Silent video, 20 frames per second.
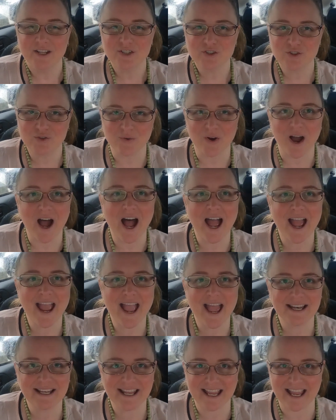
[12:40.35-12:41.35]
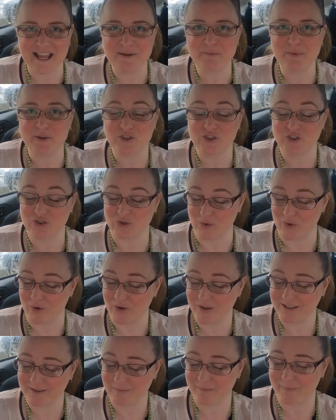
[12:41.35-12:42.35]
Try and keep it
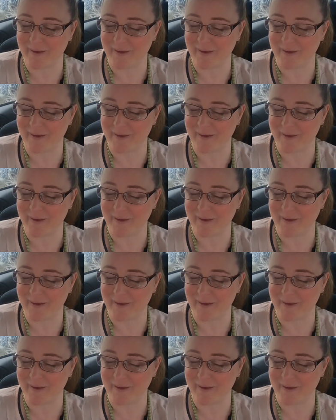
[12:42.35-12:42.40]
short,